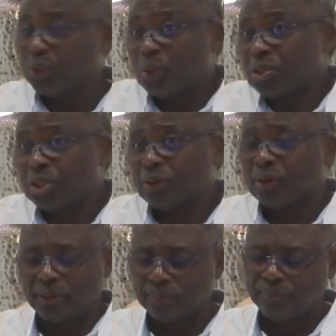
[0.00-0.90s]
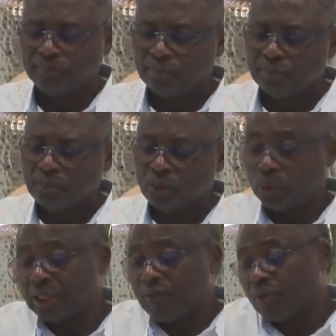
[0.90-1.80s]
with your children,
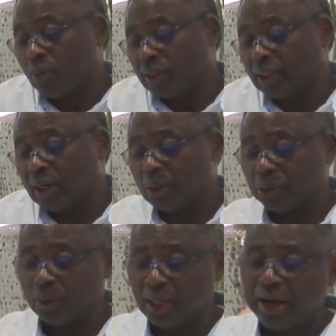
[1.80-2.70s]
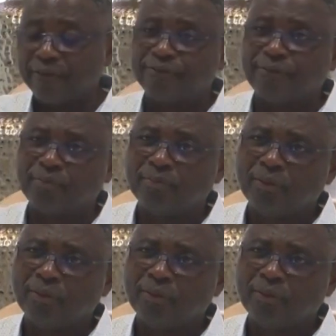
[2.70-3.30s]
with everyone around your life.